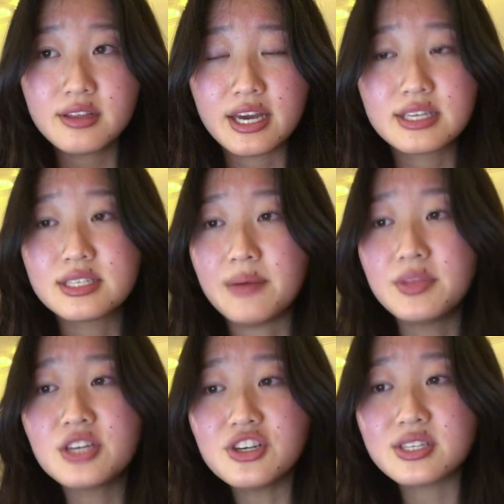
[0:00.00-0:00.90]
Like,
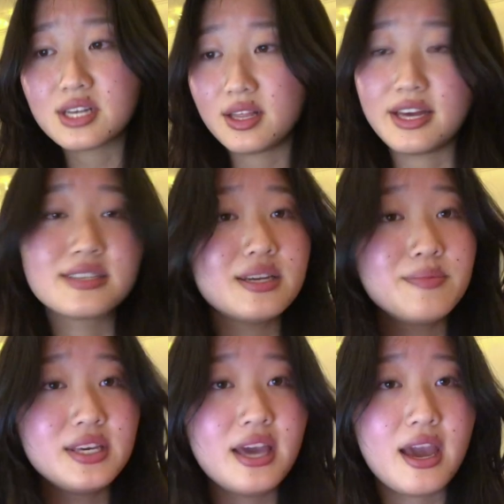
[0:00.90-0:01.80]
something just clicked in
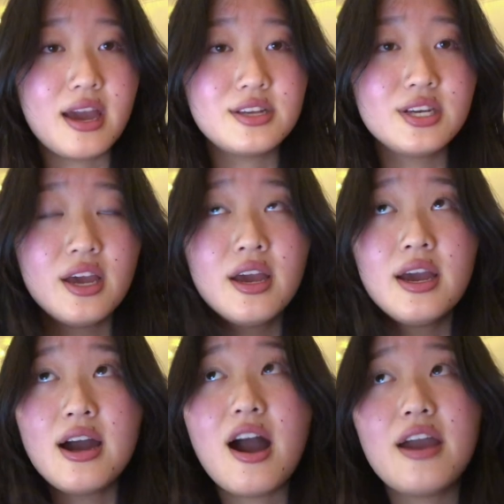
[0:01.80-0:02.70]
me and
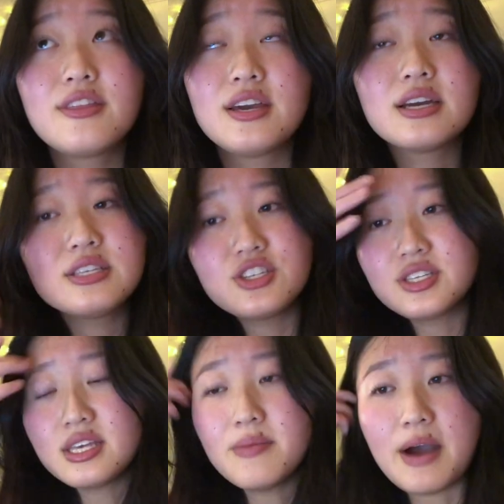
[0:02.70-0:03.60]
I think it's just
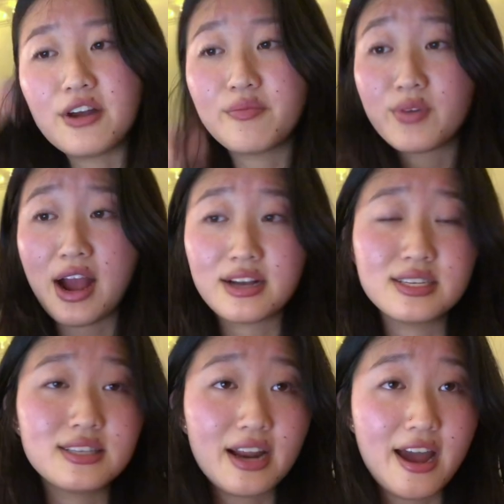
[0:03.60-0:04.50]
the amount of practice
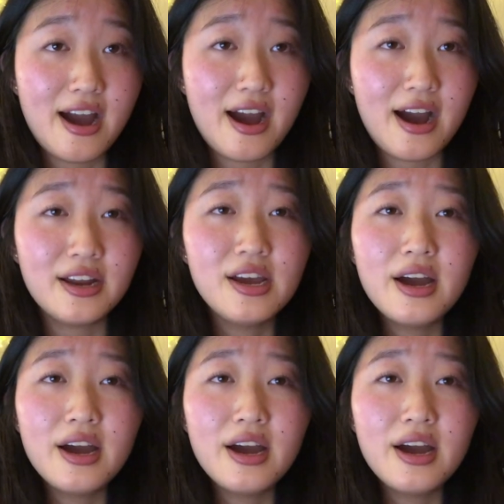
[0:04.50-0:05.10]
that I had.